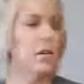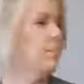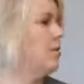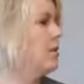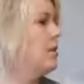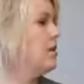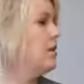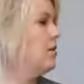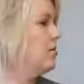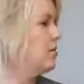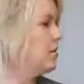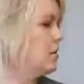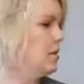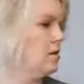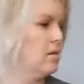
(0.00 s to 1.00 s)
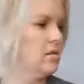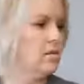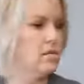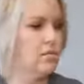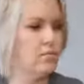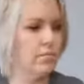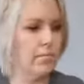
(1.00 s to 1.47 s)
I'm going to use
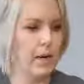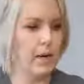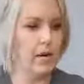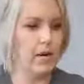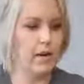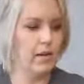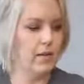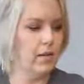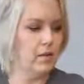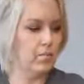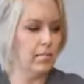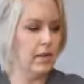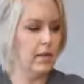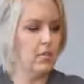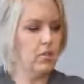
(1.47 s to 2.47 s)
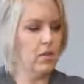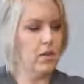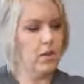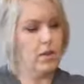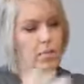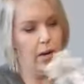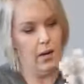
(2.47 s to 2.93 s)
this berry, this big
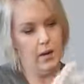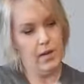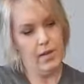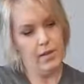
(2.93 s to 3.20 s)
chunky berry.